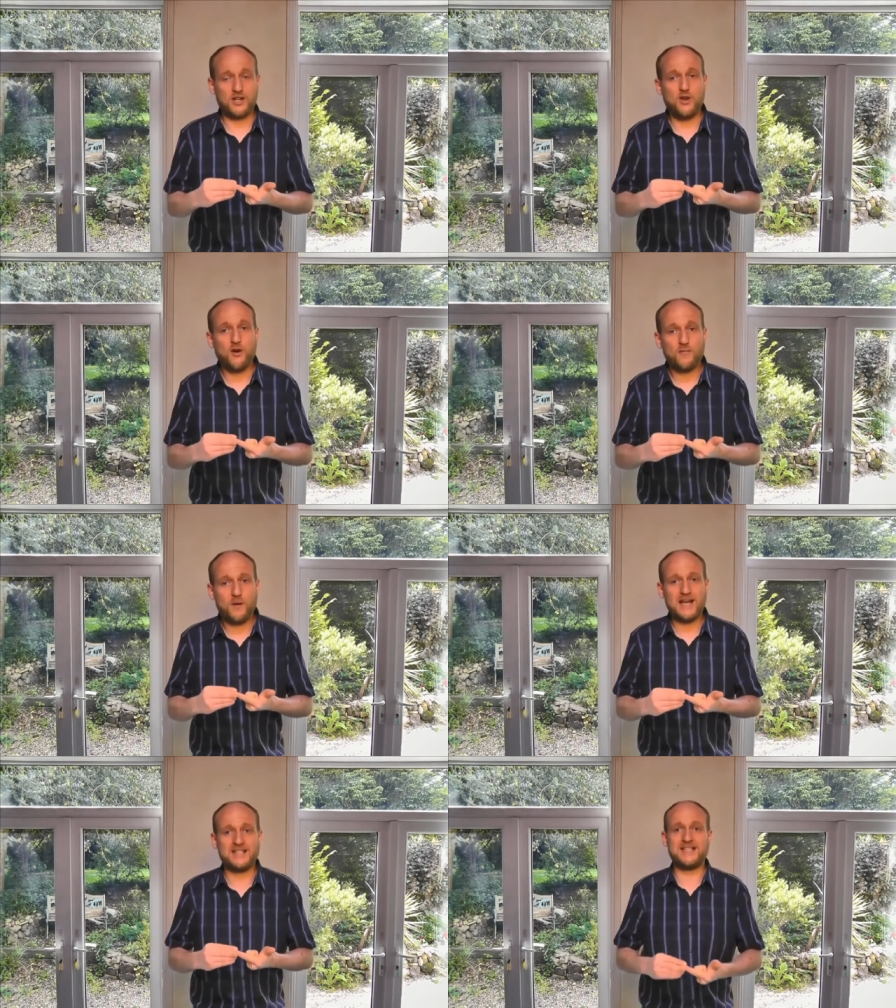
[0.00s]
enough
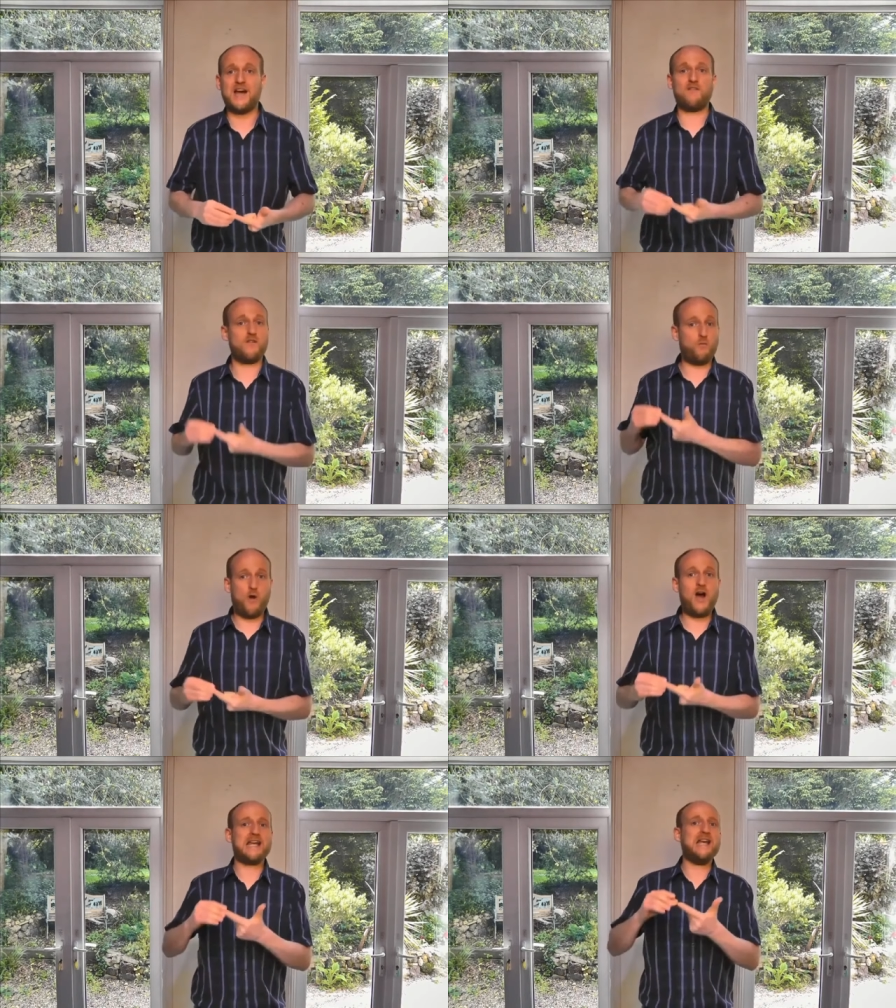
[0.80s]
by itself and
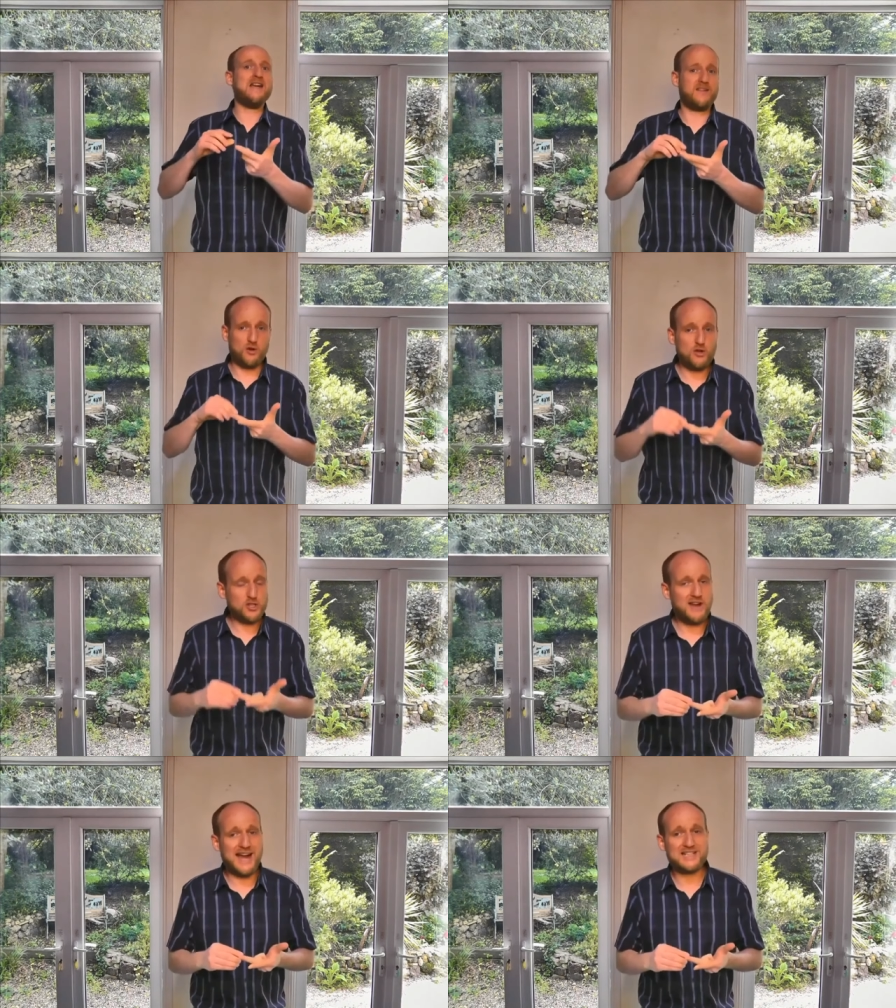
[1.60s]
why they
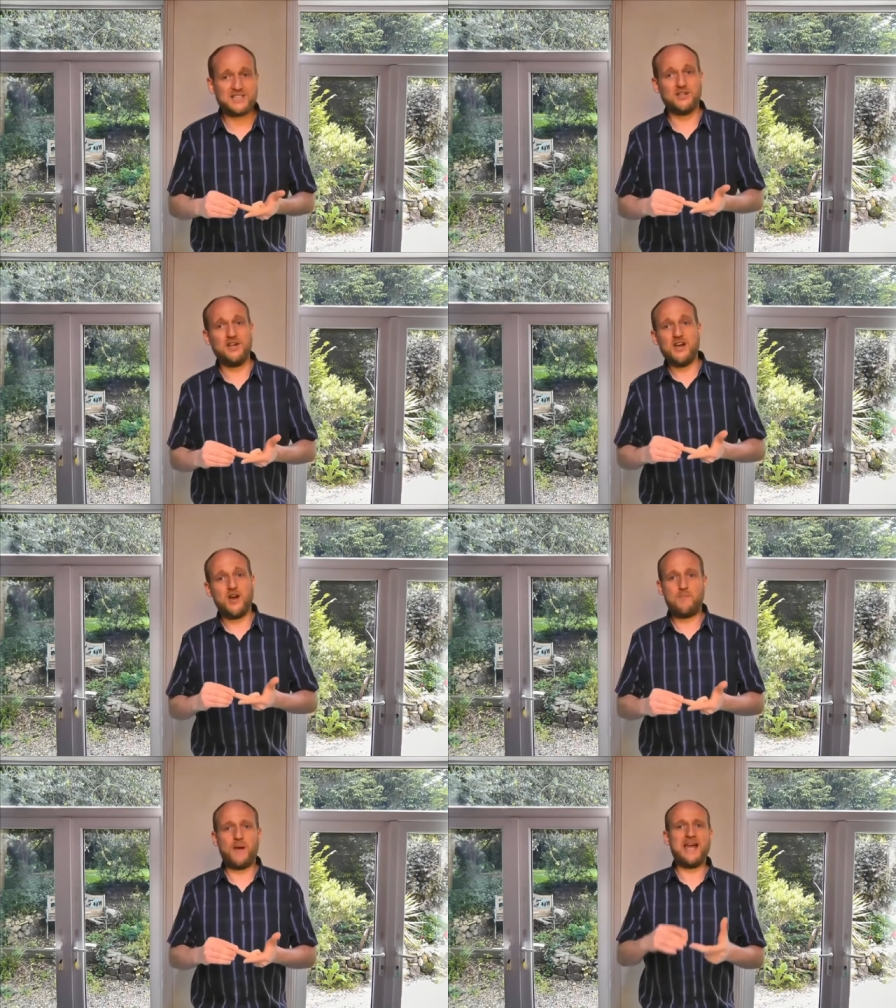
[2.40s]
also had to
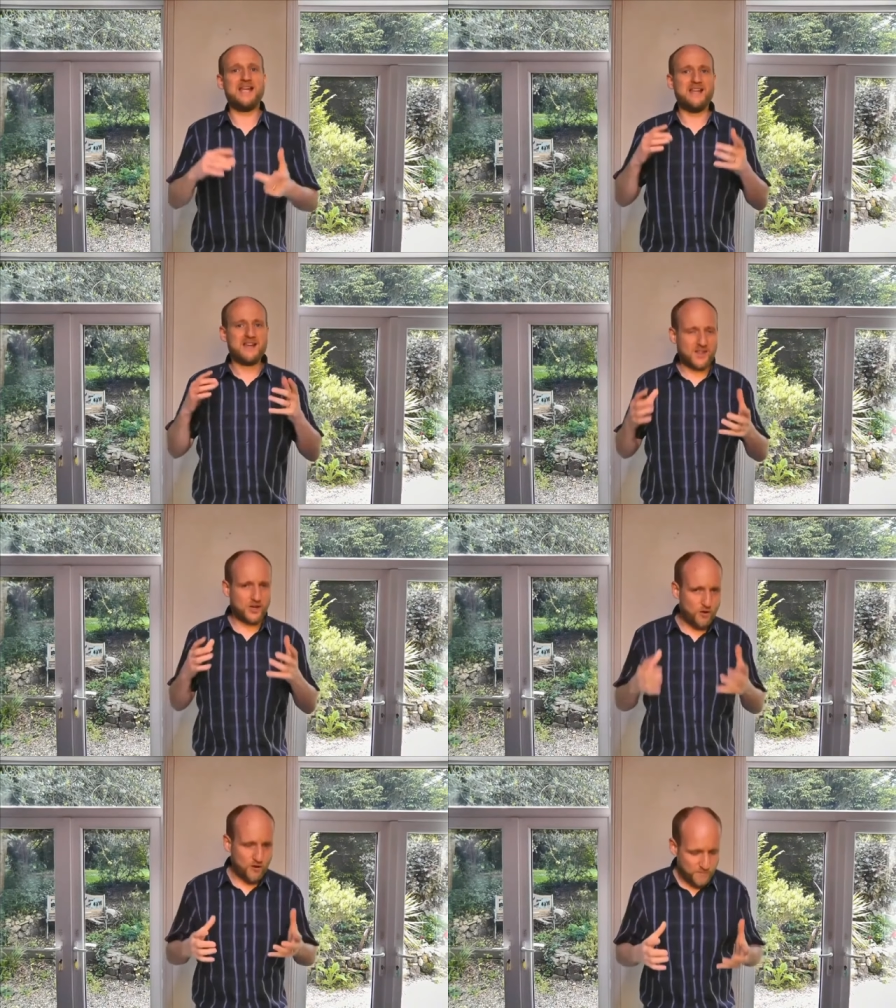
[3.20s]
obey
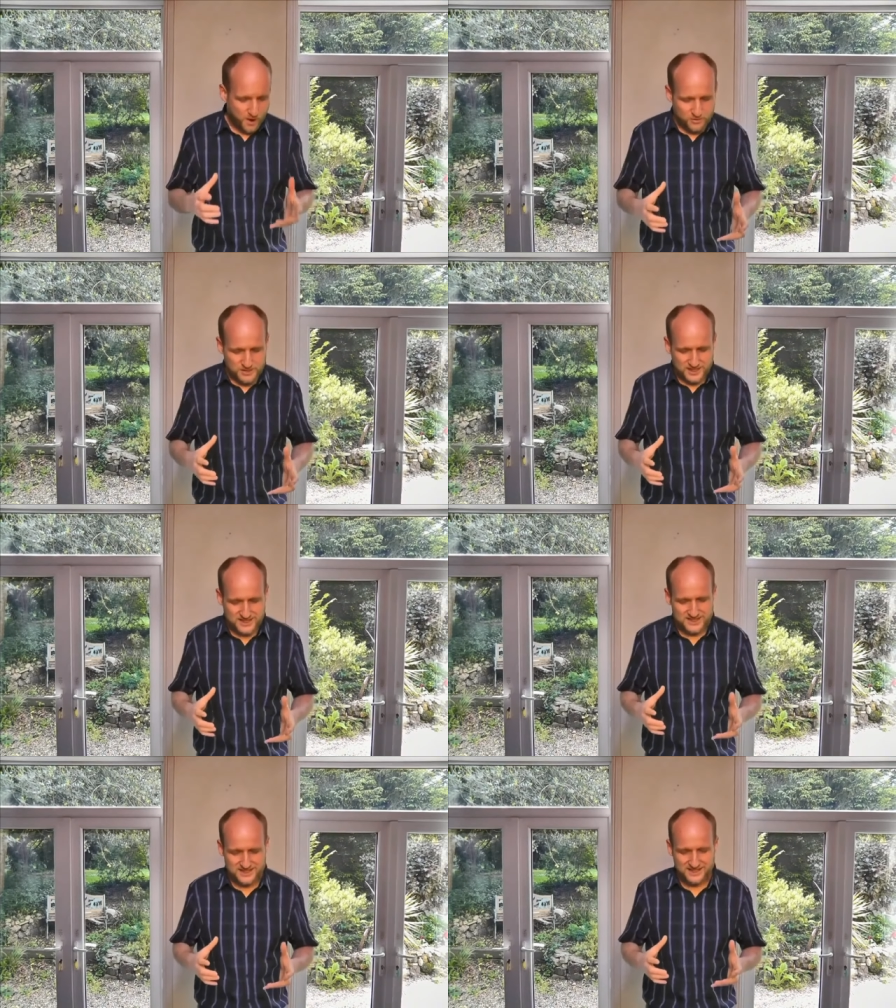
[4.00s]
the law of
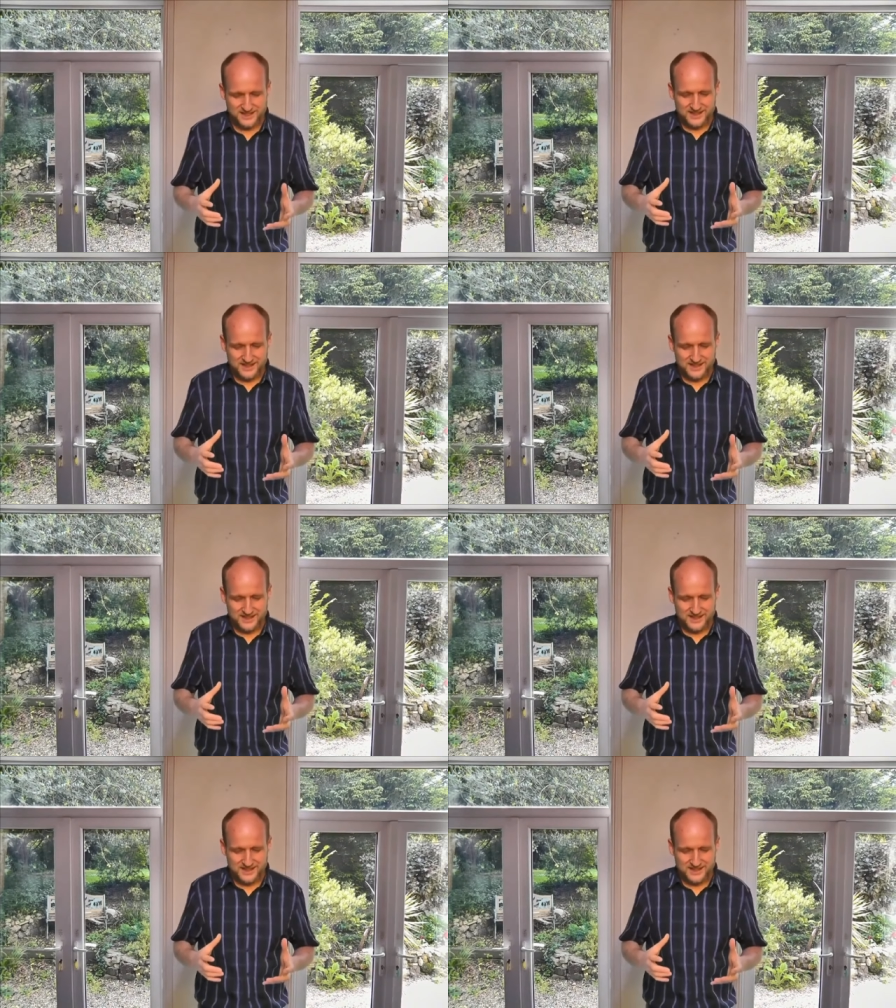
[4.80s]
Moses.